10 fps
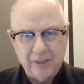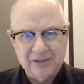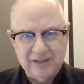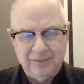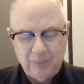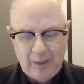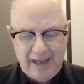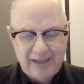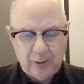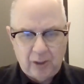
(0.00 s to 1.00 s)
is, if you
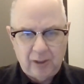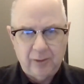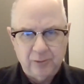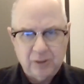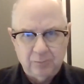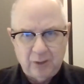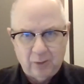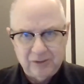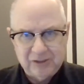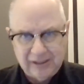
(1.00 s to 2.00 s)
add all those
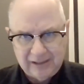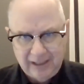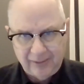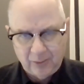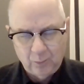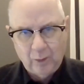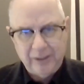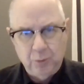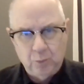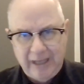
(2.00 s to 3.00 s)
components together, what
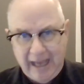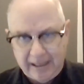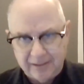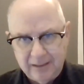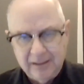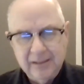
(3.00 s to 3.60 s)
do you get?